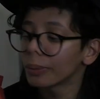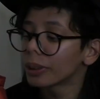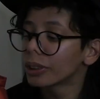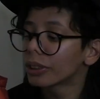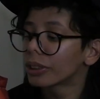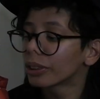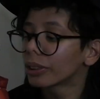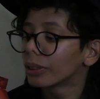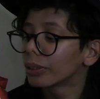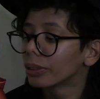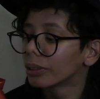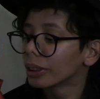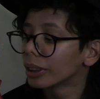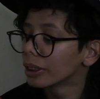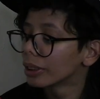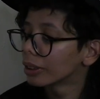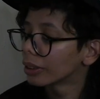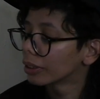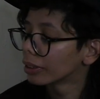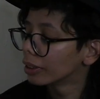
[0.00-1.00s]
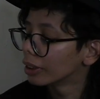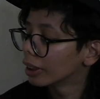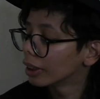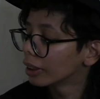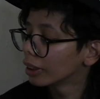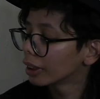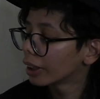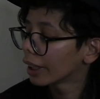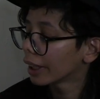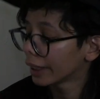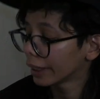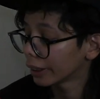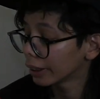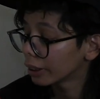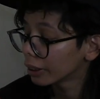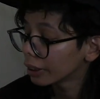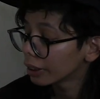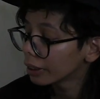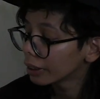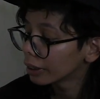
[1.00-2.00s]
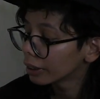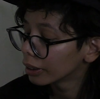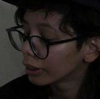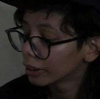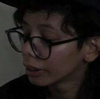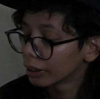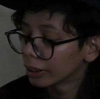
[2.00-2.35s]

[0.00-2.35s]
because they're only sold in Canada.